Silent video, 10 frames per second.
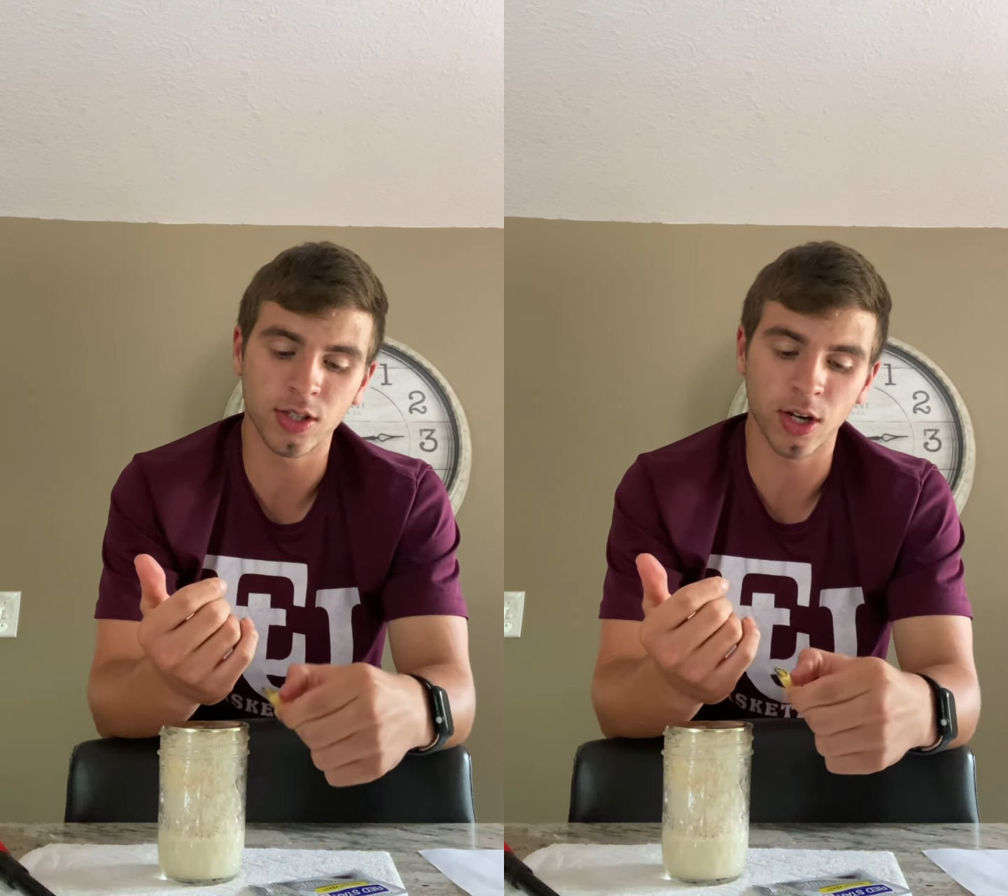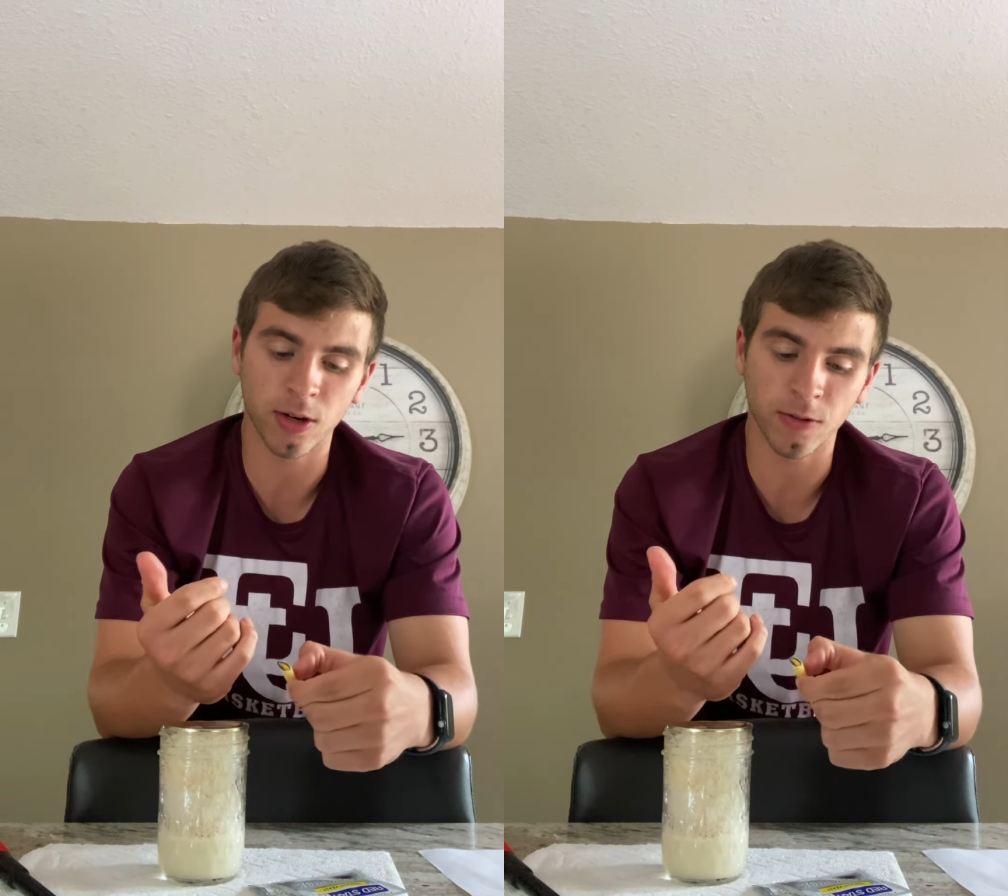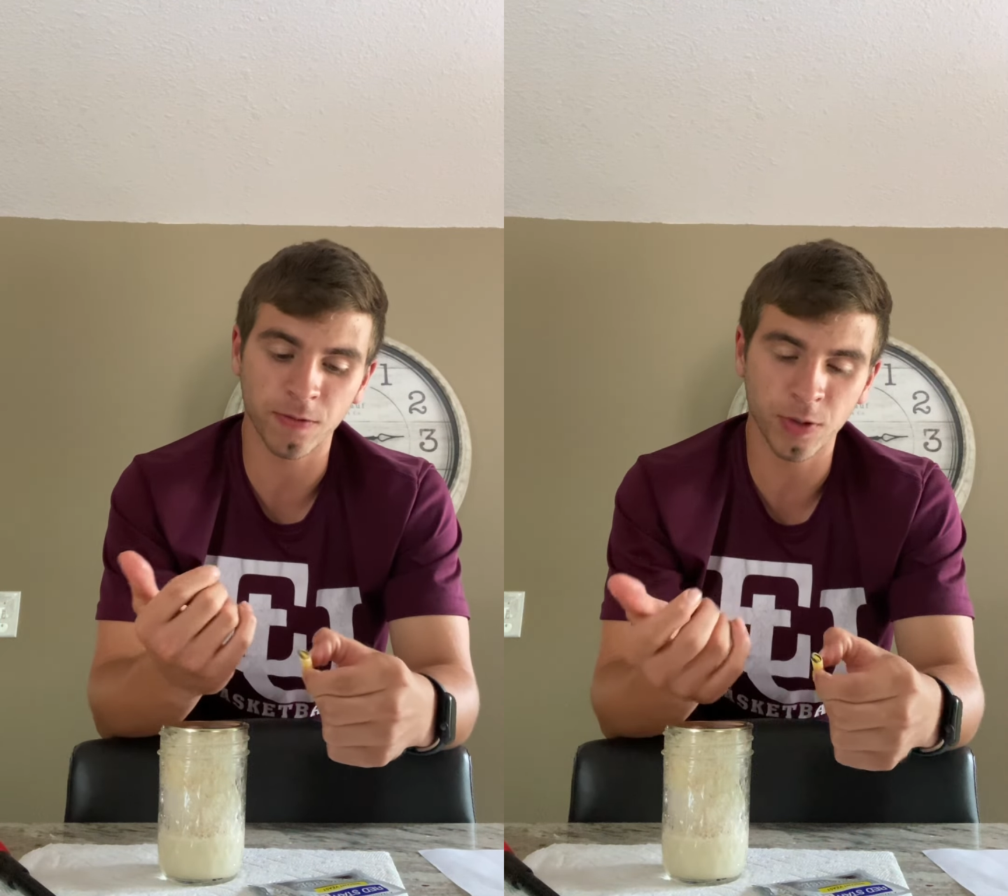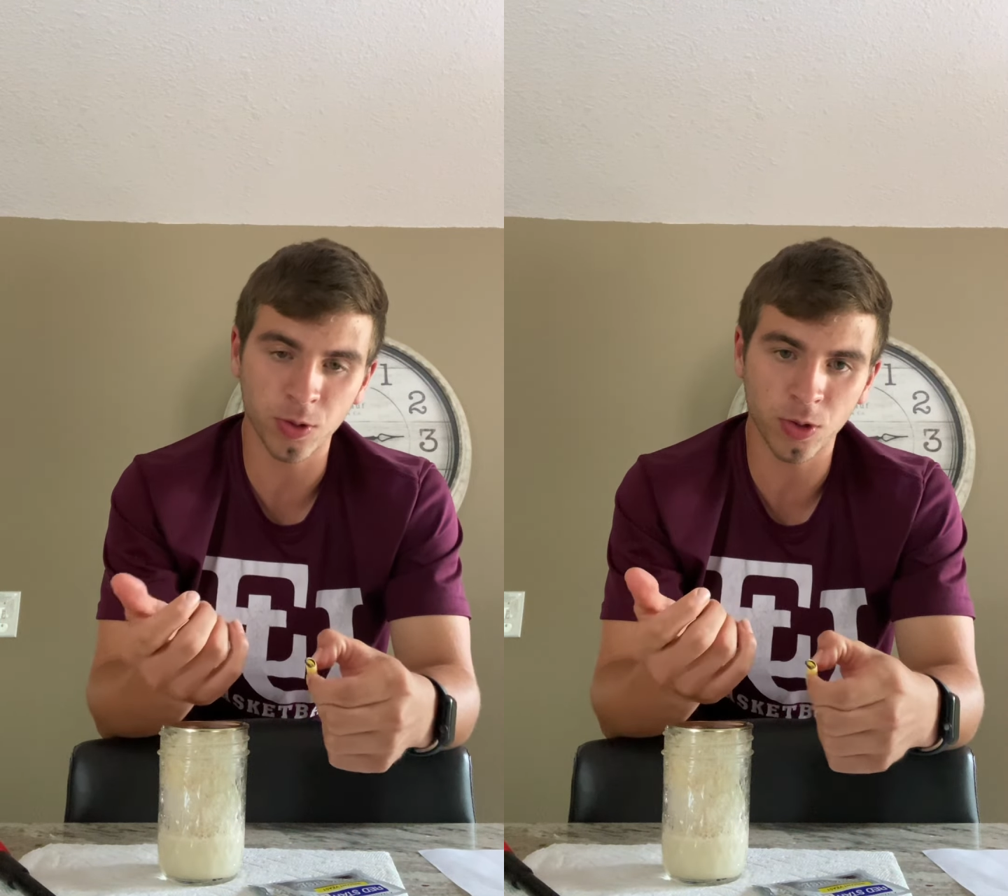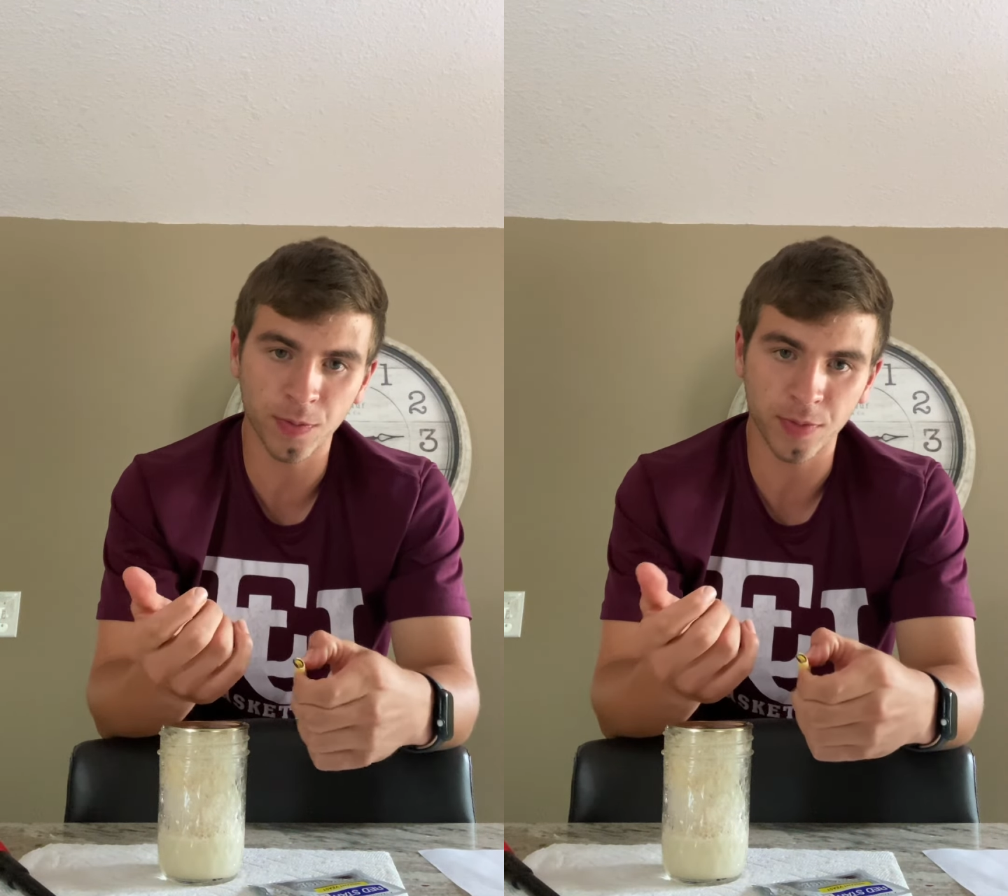our
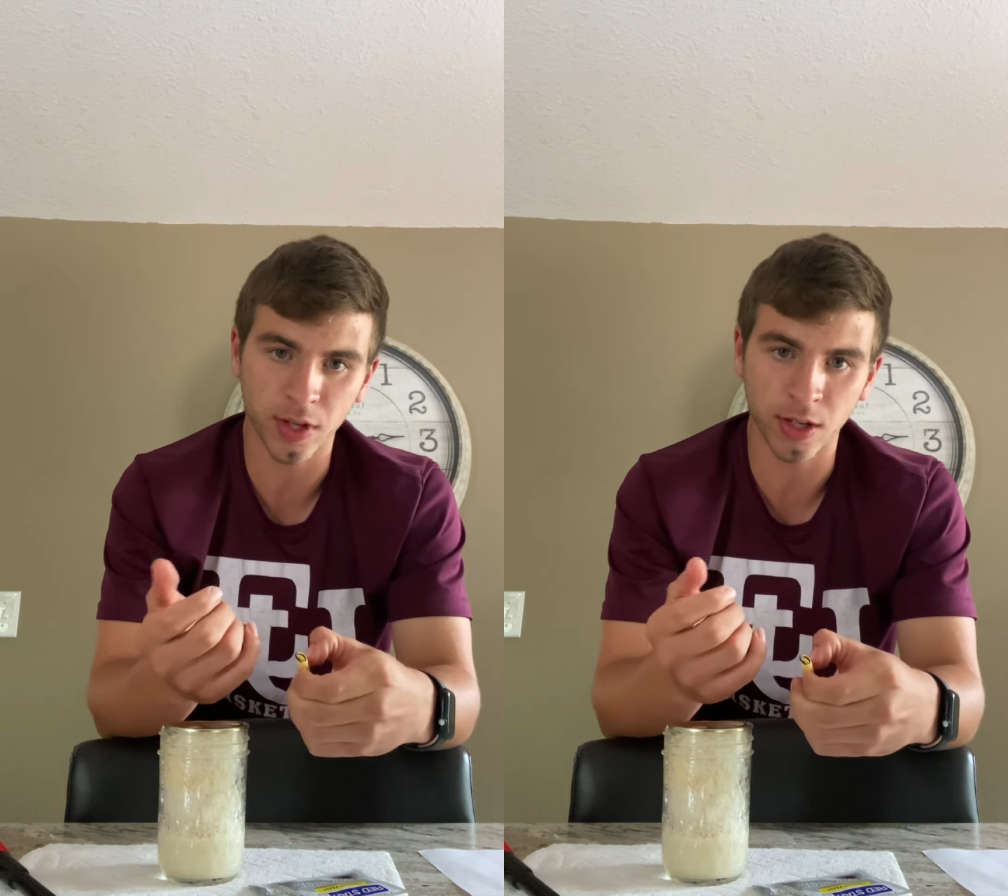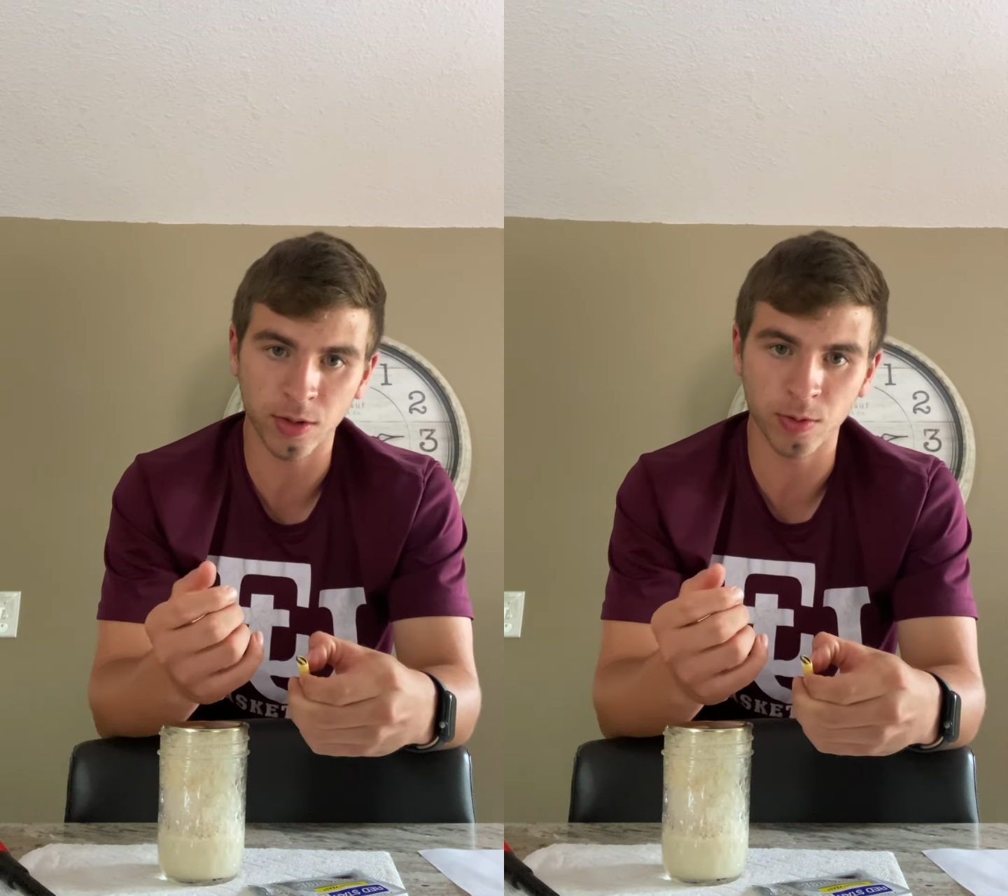fuel, it